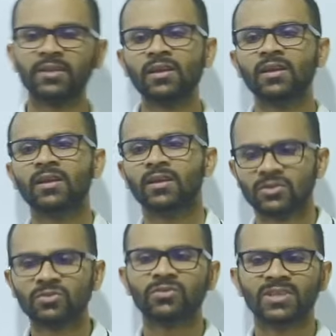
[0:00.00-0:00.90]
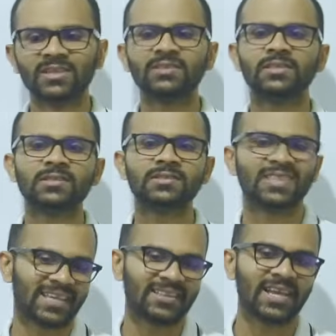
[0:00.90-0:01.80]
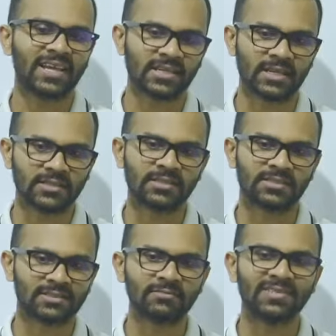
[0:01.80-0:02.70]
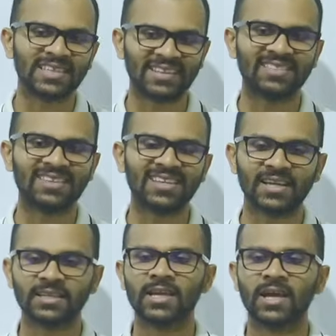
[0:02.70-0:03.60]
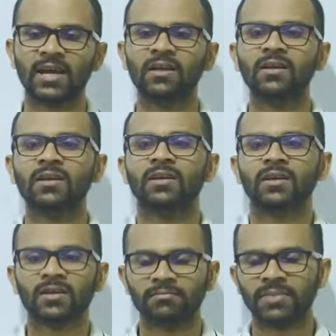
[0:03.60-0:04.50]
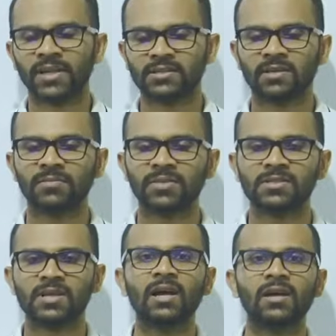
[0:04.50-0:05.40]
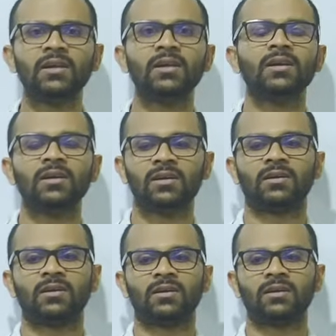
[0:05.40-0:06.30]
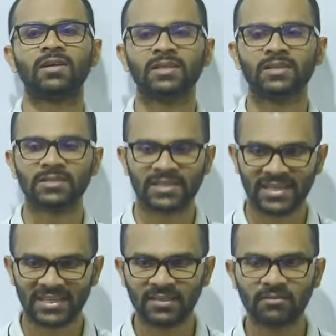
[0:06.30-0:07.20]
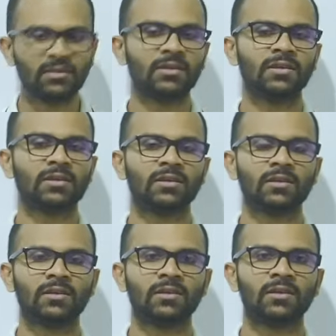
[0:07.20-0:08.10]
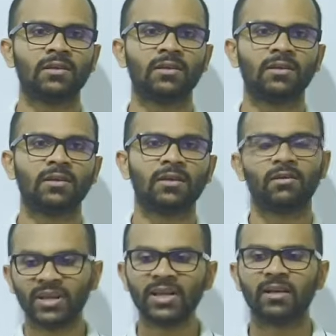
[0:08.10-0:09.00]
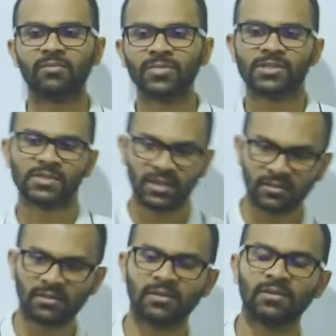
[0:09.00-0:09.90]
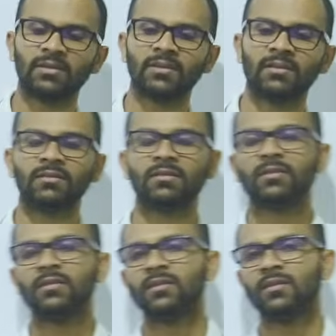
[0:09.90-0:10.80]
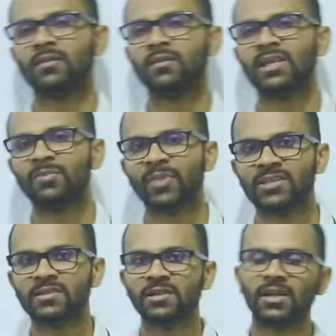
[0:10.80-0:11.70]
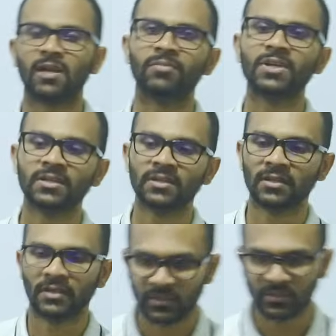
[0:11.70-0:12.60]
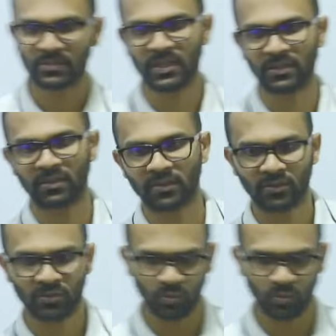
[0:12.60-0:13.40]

So we just take the idea, just get the idea. Complex numbers are containing real numbers and the imaginary number set. So we